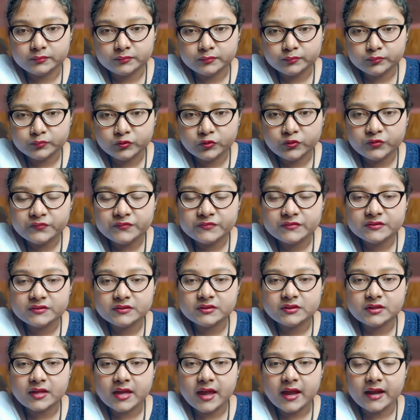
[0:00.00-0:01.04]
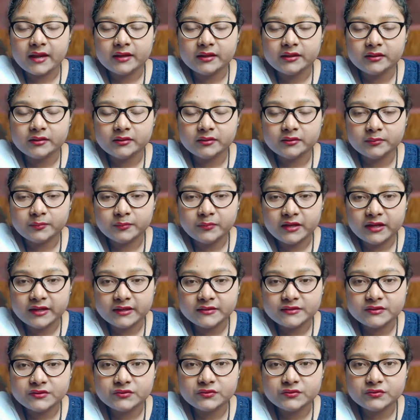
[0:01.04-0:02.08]
moves and
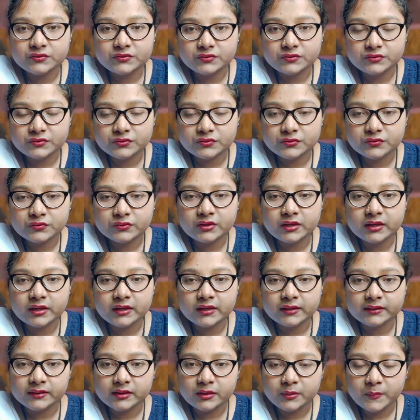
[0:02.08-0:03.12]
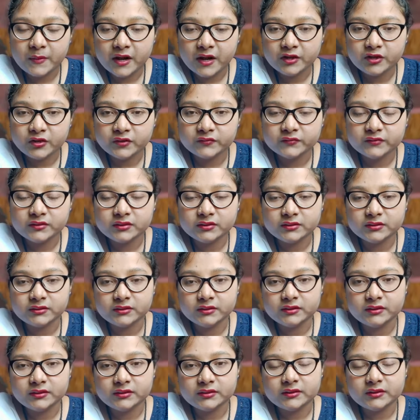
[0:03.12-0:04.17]
plays to the other part of the
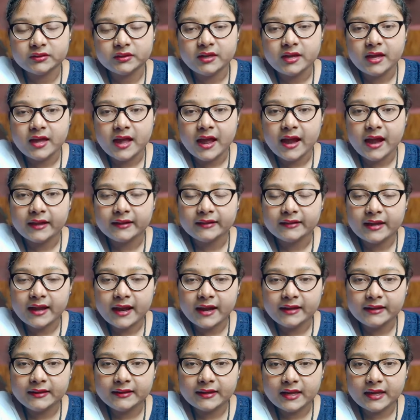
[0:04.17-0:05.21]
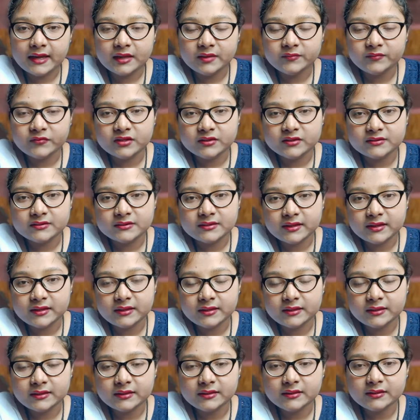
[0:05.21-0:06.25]
earth. And that time, the
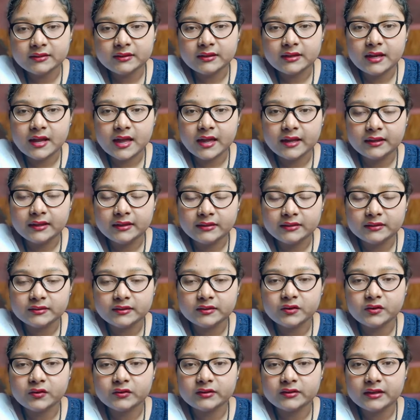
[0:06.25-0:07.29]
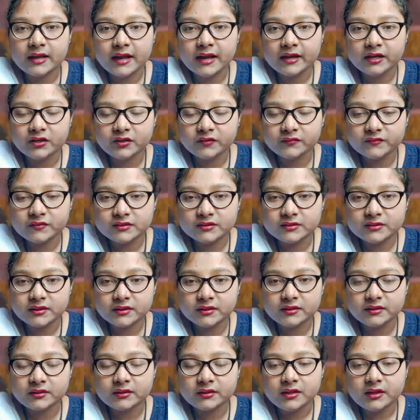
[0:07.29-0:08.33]
sunlight or the light of the
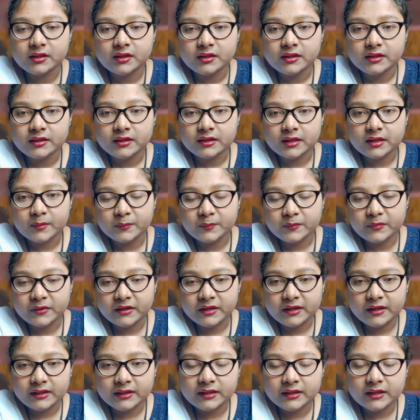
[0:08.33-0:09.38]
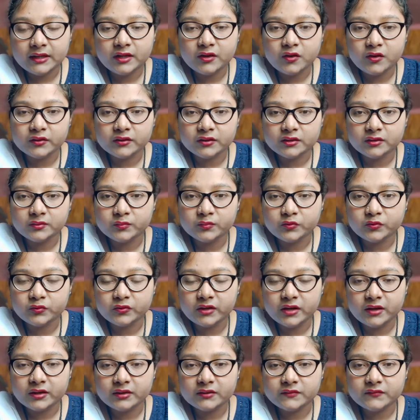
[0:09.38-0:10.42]
sun completely on the
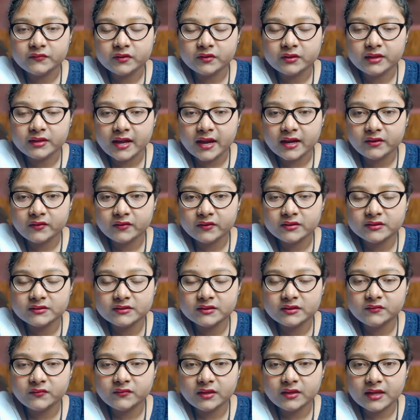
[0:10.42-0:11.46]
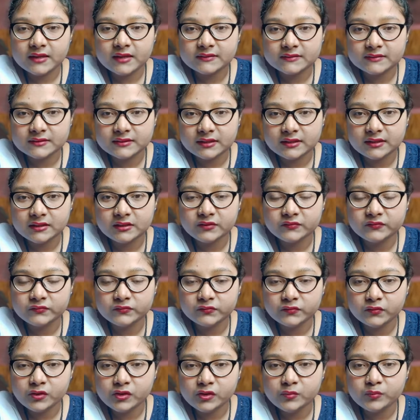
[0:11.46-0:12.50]
moon. For that reason, we can see the
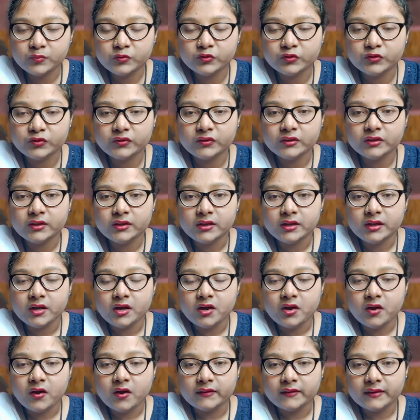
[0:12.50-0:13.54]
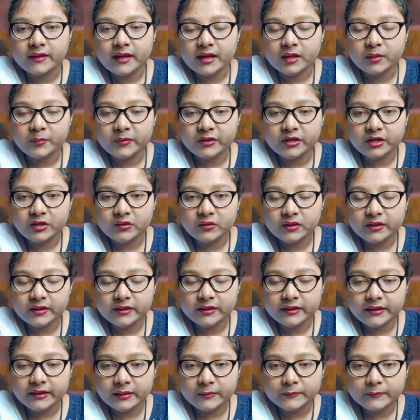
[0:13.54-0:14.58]
full moon on that particular
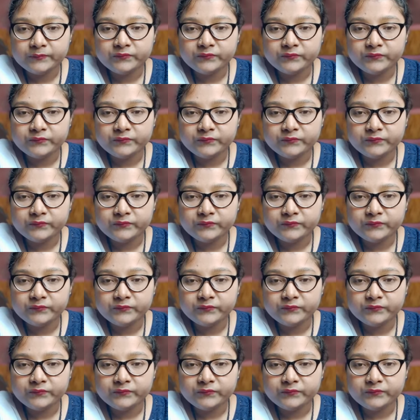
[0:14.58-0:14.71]
day.